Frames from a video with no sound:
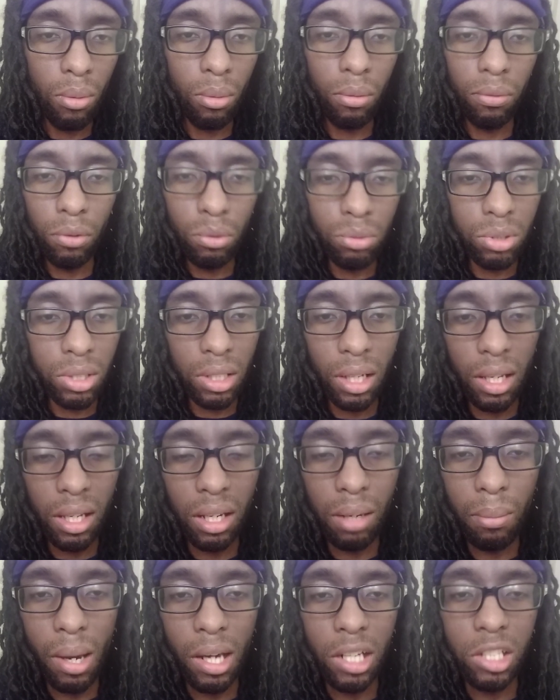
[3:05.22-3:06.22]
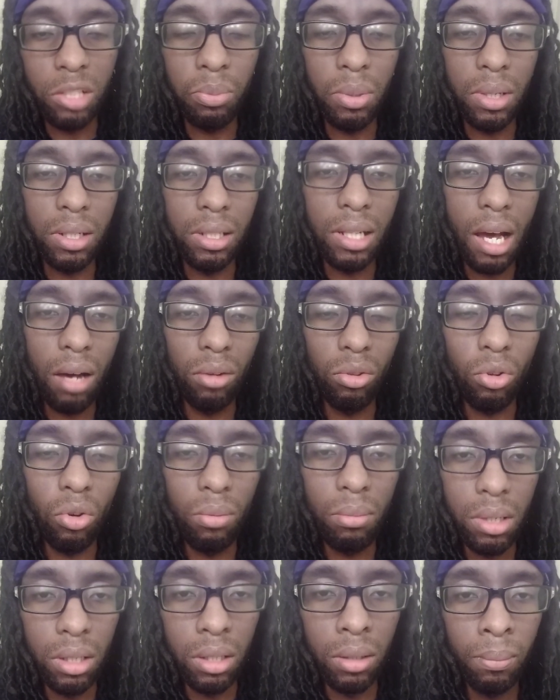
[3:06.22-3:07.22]
refuse to let anybody speak down
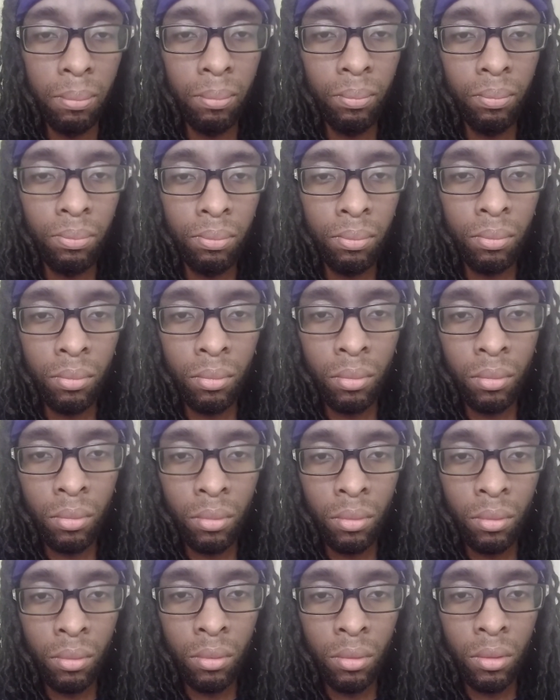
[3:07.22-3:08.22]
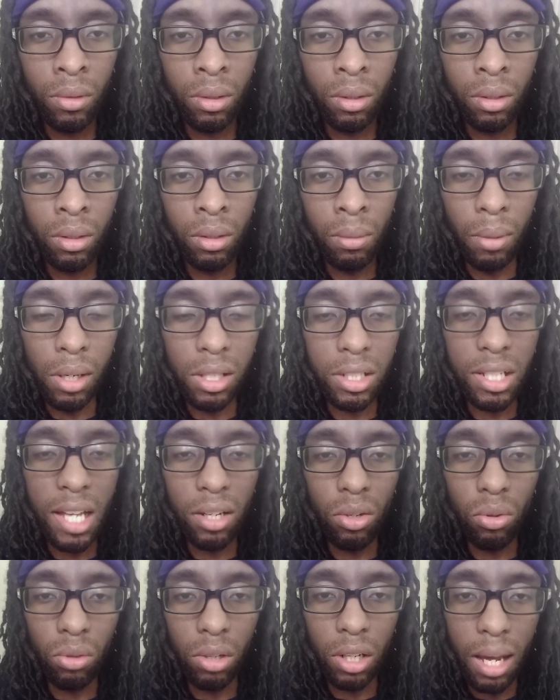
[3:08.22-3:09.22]
on me, because I
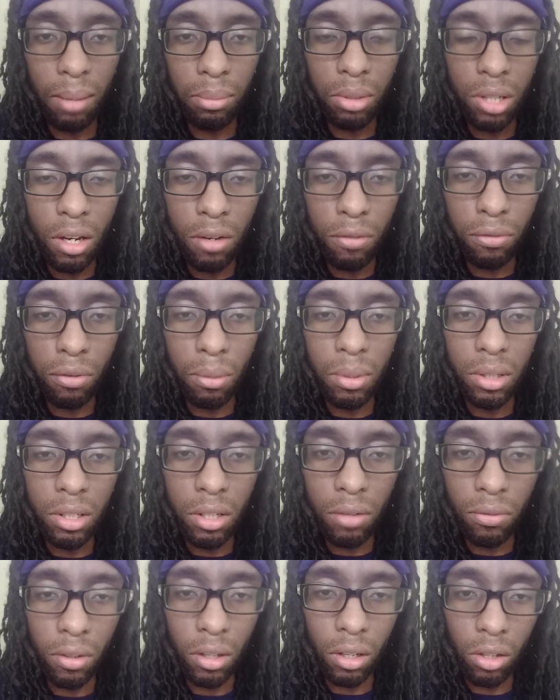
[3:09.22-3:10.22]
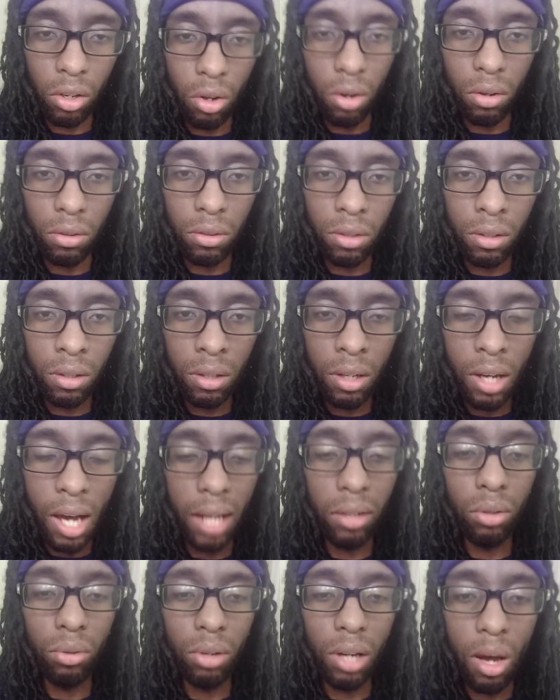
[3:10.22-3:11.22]
know that I'm cut from a different cloth. I
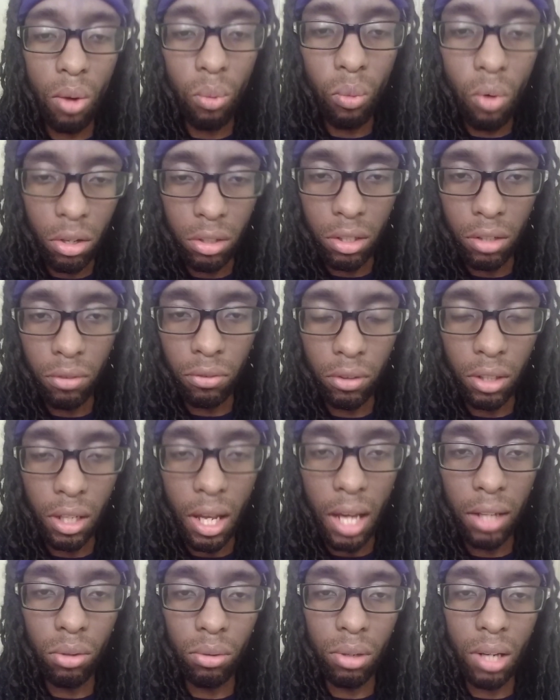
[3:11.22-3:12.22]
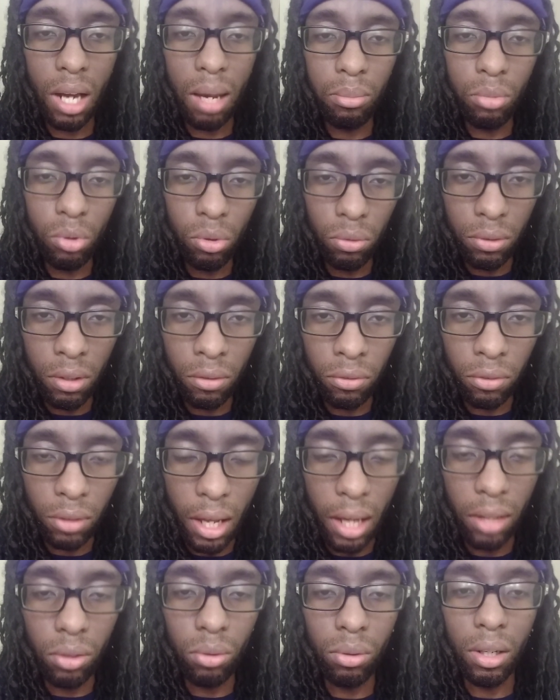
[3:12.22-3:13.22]
know that I walk differently. I know that I move differently.
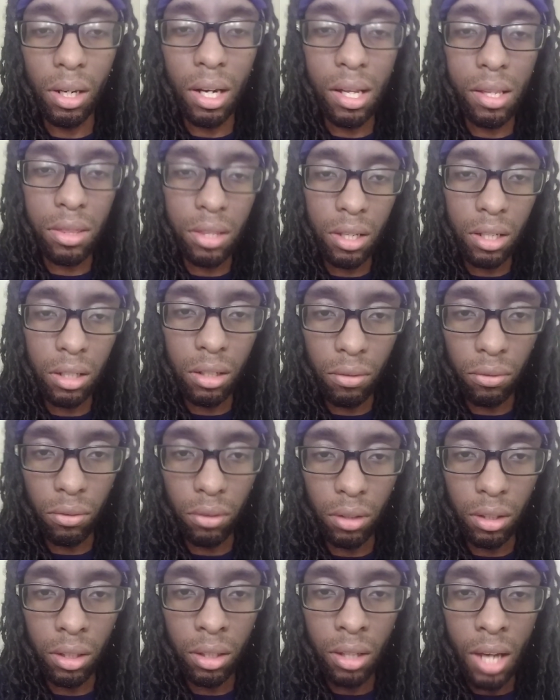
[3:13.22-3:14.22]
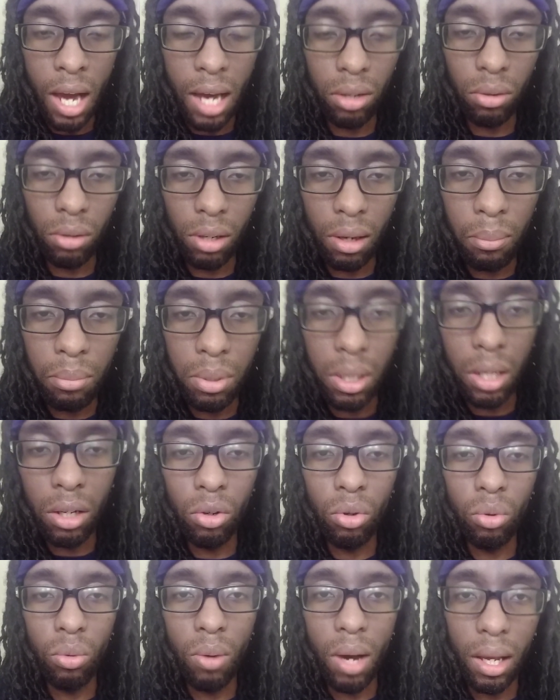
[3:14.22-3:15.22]
I know that I think differently. I know that I'm being
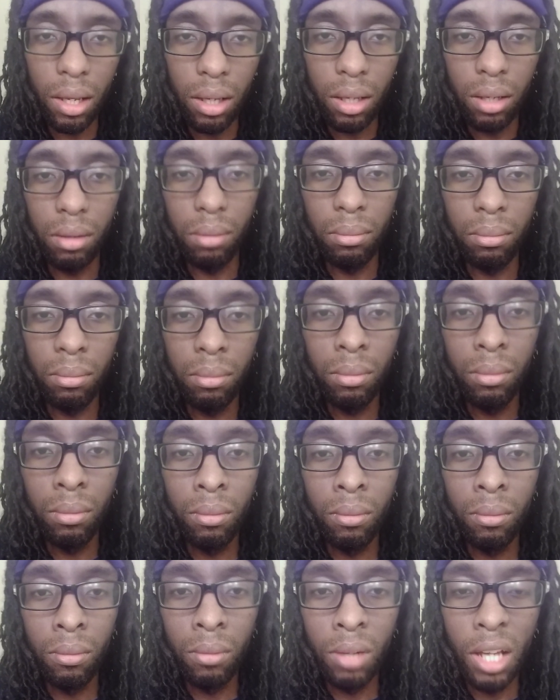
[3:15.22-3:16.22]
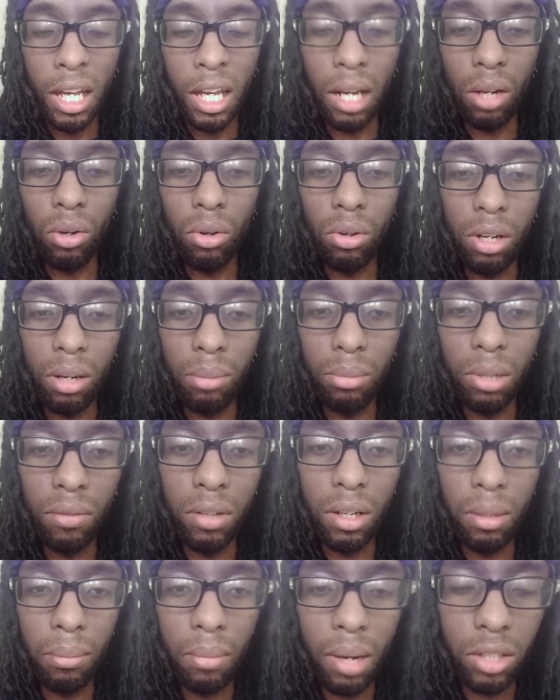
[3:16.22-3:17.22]
who I am. And I know that I'm
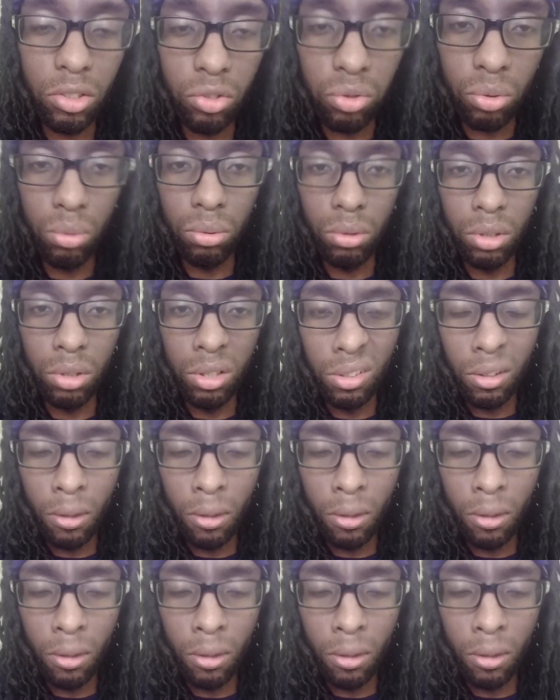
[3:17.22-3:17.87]
living in my truth.